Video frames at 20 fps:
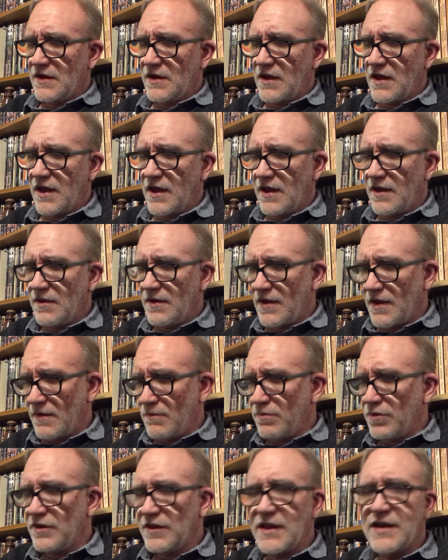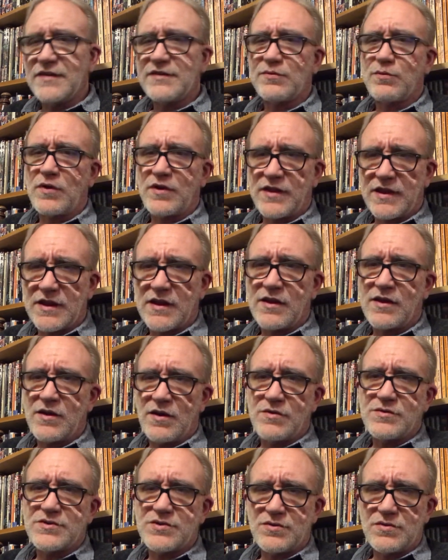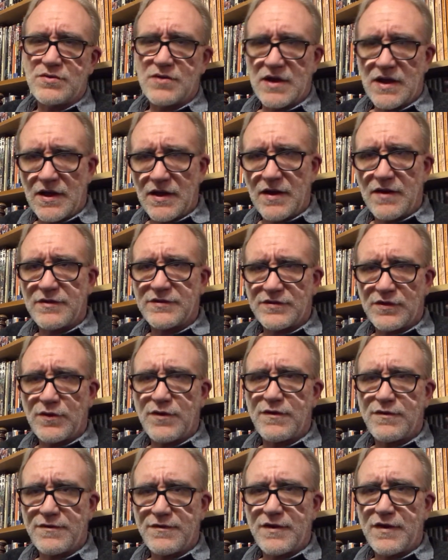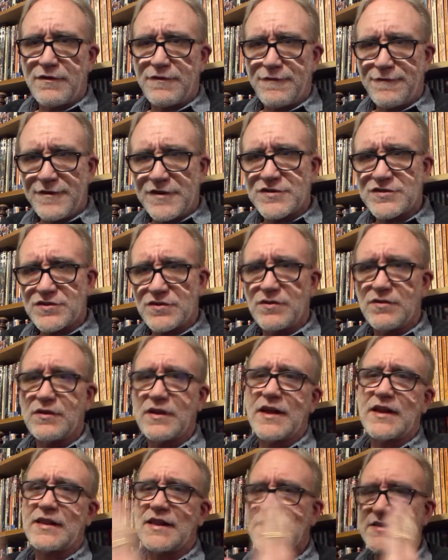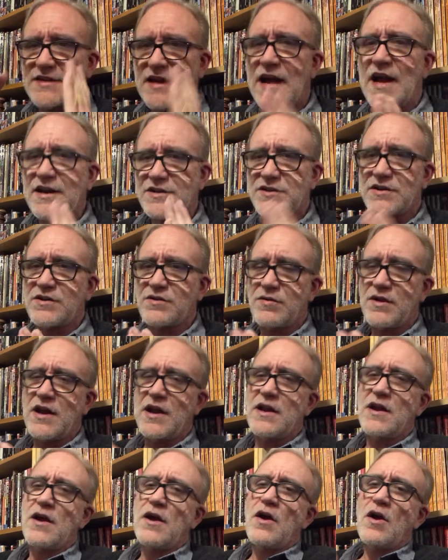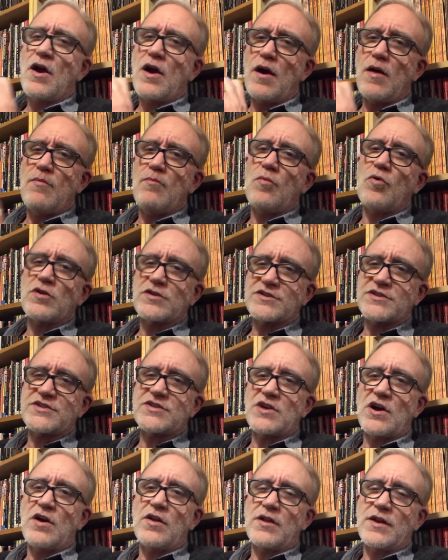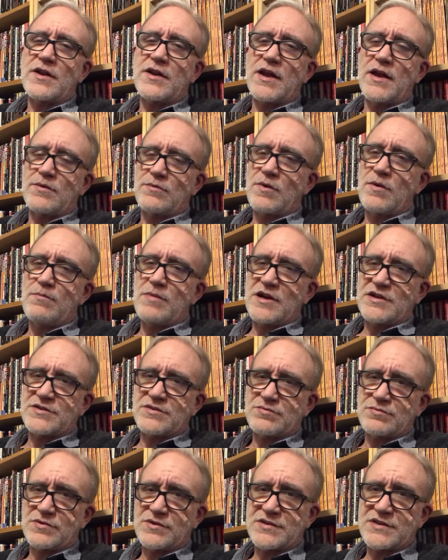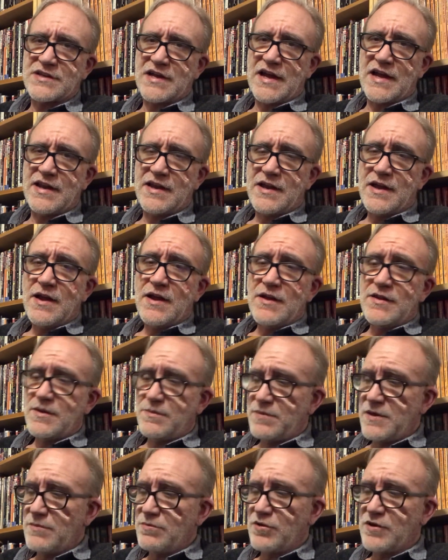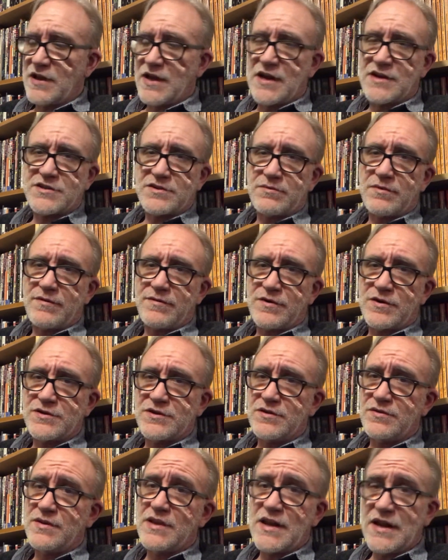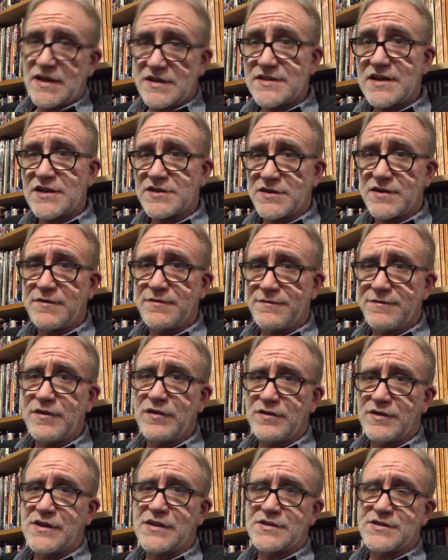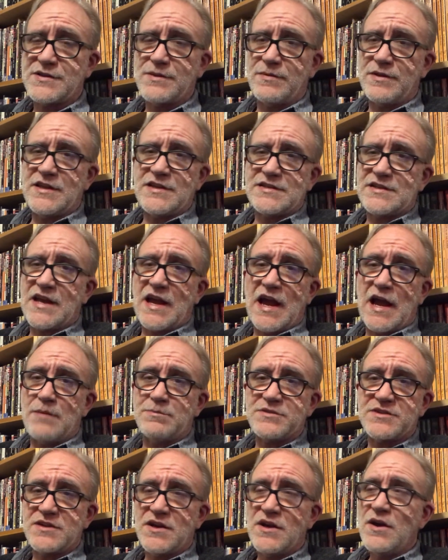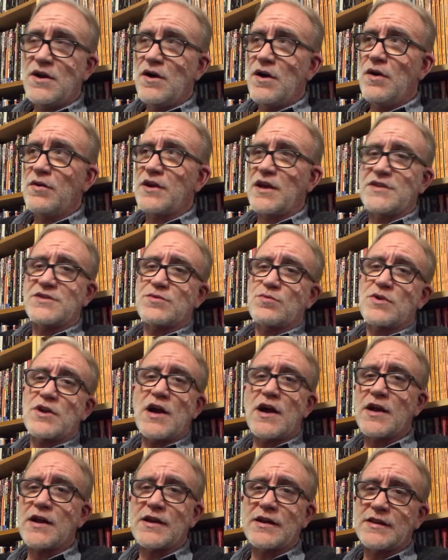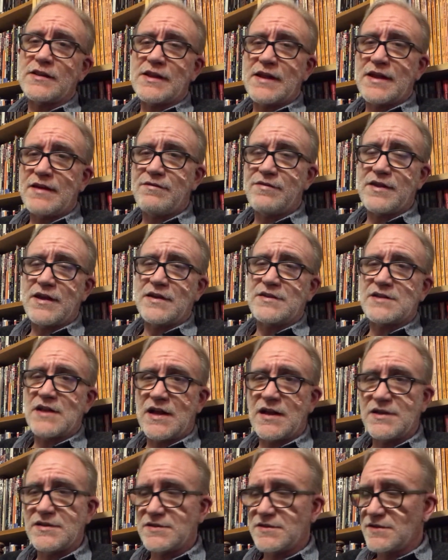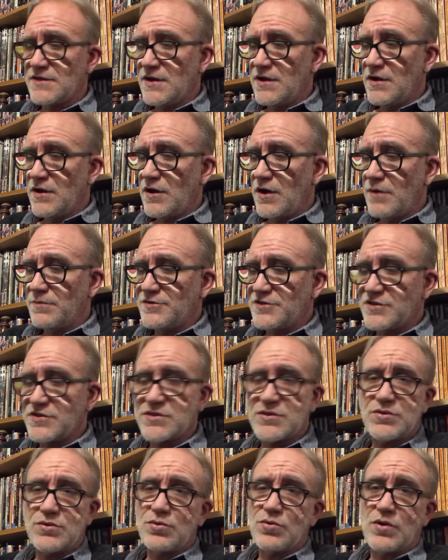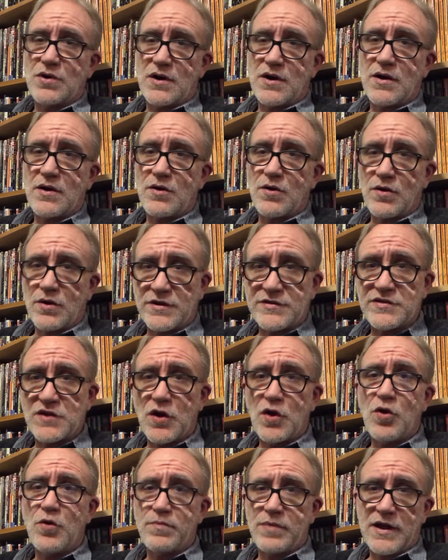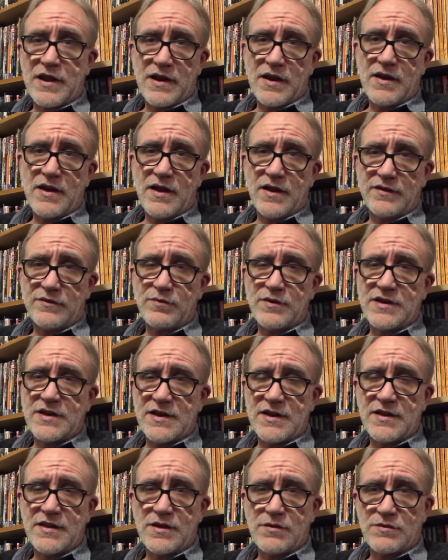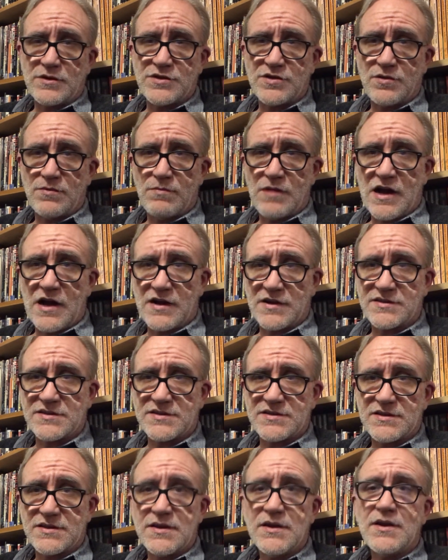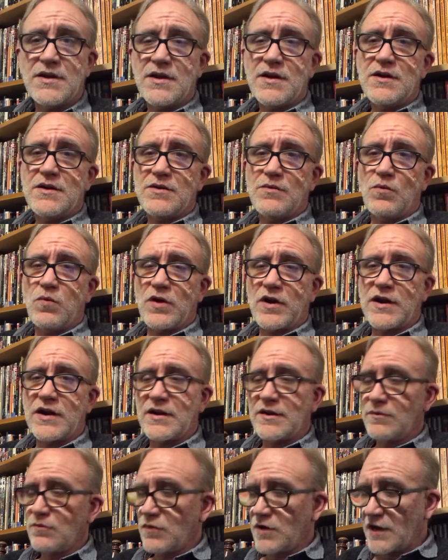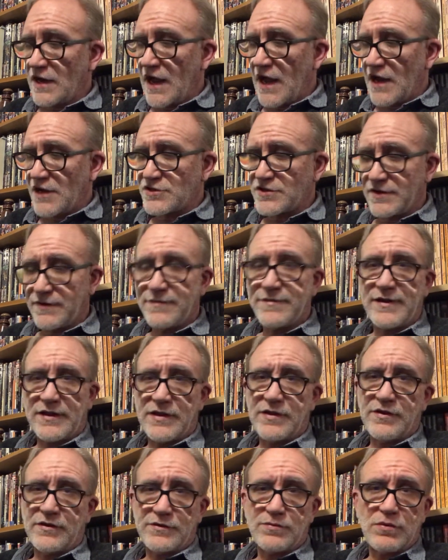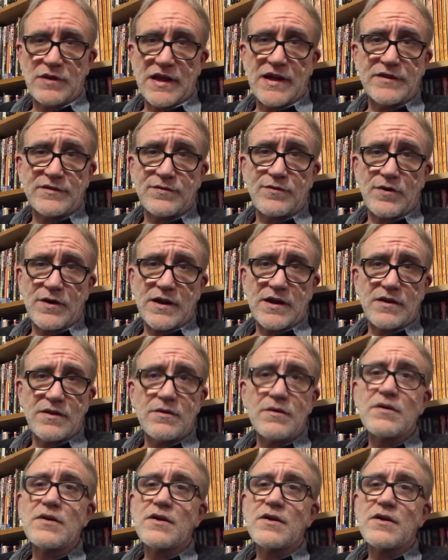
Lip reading: a place where they could go to a sort of official, like, let's actually create a more solid and robust rule set that people can actually refer to that has actually filled in some of these gaps. Okay, so we're not going to leave things as obscure or as open as we did in the original box. We're gonna actually fill in those blanks for you